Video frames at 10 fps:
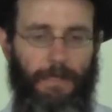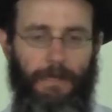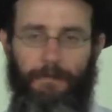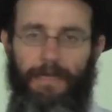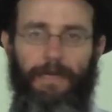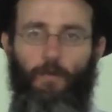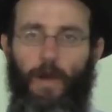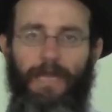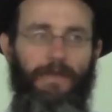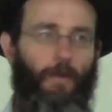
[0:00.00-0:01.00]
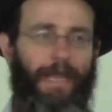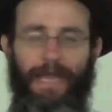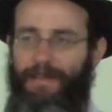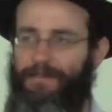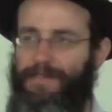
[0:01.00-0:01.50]
But again, why
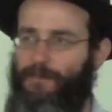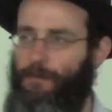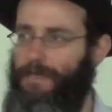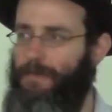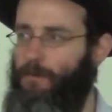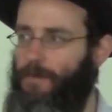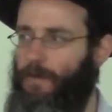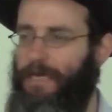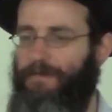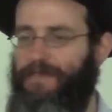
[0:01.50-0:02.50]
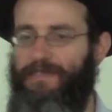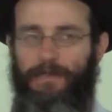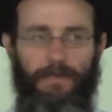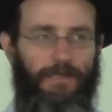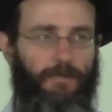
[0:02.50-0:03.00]
have this to begin with? Why have this
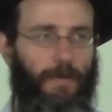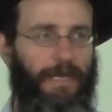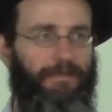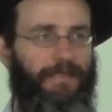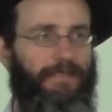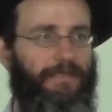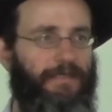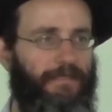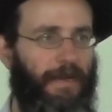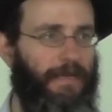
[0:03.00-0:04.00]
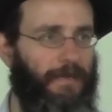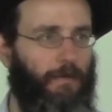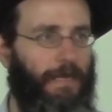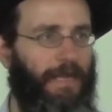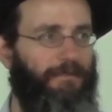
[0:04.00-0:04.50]
urge? Why have this desire?
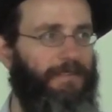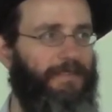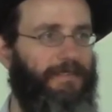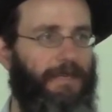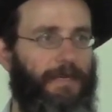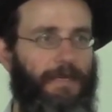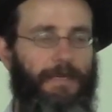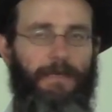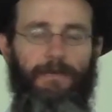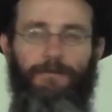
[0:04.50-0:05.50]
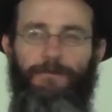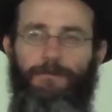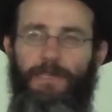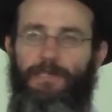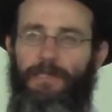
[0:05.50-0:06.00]
Why have this
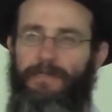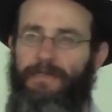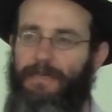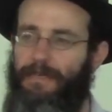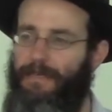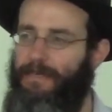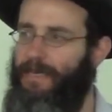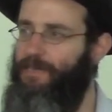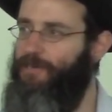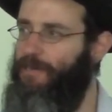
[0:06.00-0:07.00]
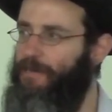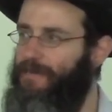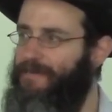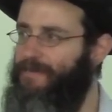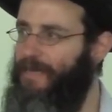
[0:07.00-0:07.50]
vision, this inclination,
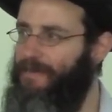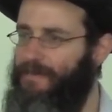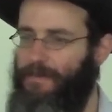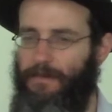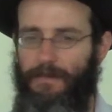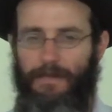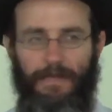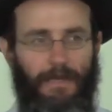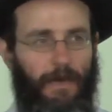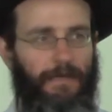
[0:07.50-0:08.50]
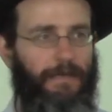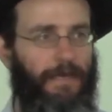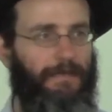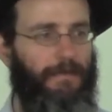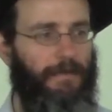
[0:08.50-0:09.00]
this sense that there are chaotic
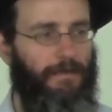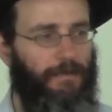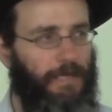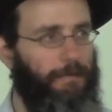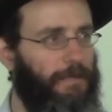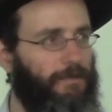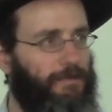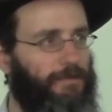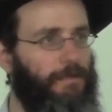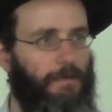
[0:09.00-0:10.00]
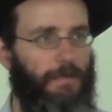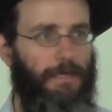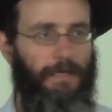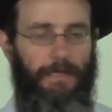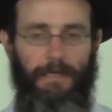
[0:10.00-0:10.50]
lights and they're deep and
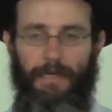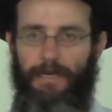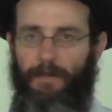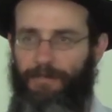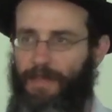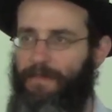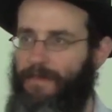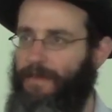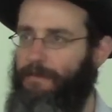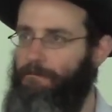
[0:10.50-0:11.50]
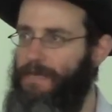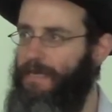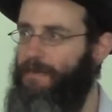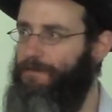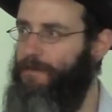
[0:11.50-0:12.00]
true and authentic and
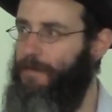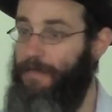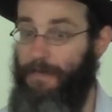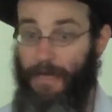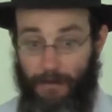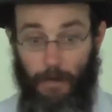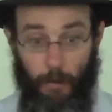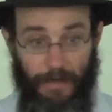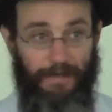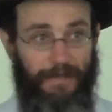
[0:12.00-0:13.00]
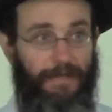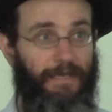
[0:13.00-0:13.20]
meaningful, and God wanted it.